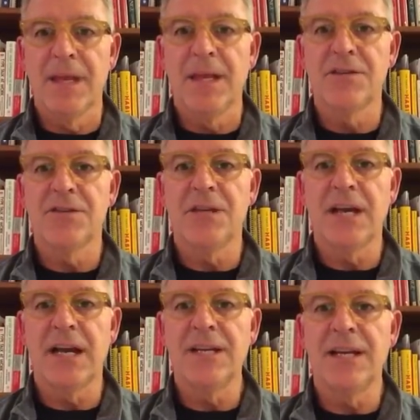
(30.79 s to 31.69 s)
It's
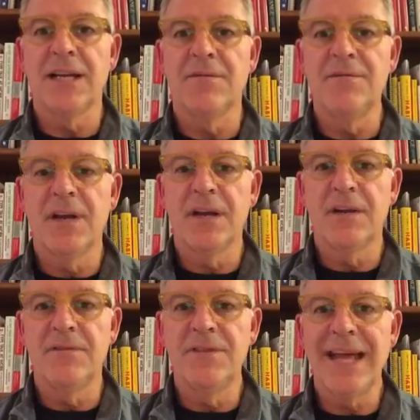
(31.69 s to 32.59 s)
the idea
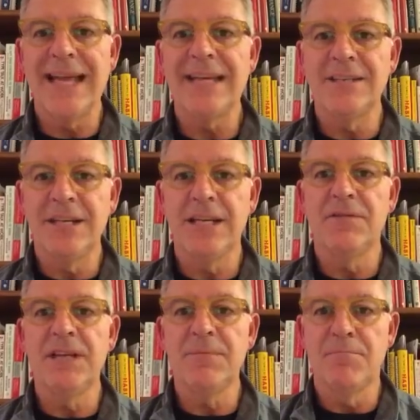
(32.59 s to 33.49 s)
of
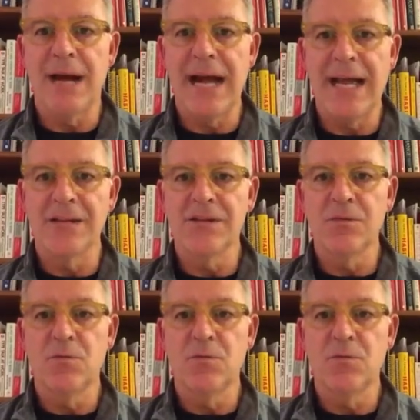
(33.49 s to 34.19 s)
negativity bias.